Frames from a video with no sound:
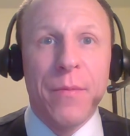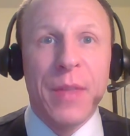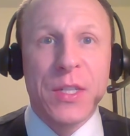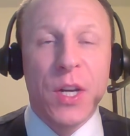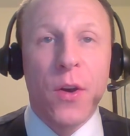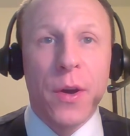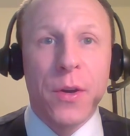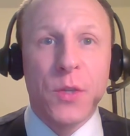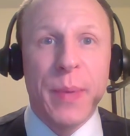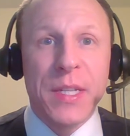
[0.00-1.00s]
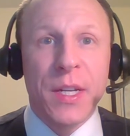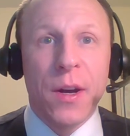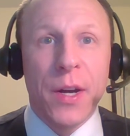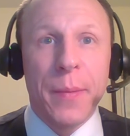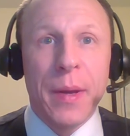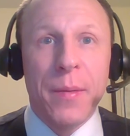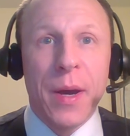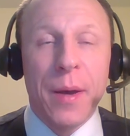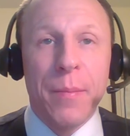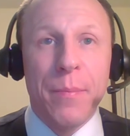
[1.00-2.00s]
That's Currier's basic argument
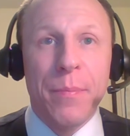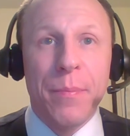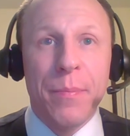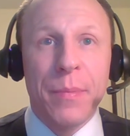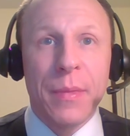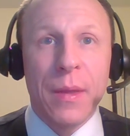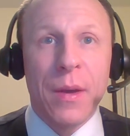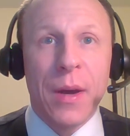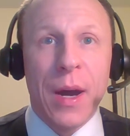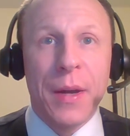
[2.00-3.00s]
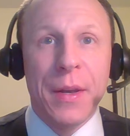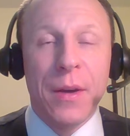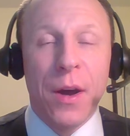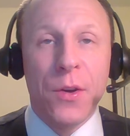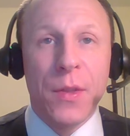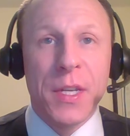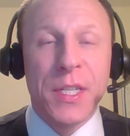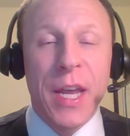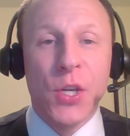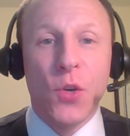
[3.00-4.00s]
under
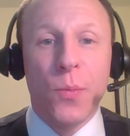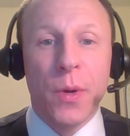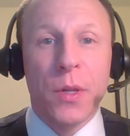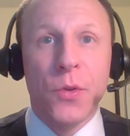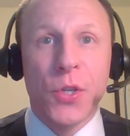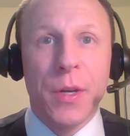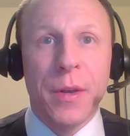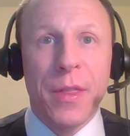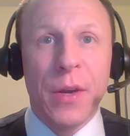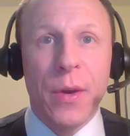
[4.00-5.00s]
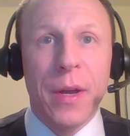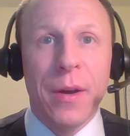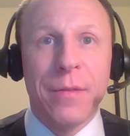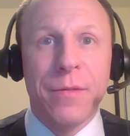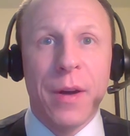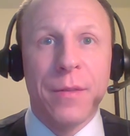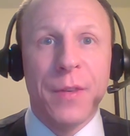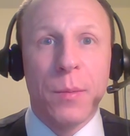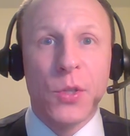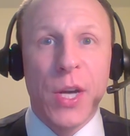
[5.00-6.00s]
this issue preclusion theory of
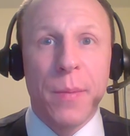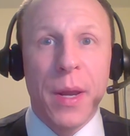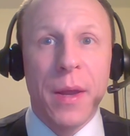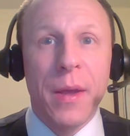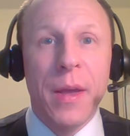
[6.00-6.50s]
double jeopardy.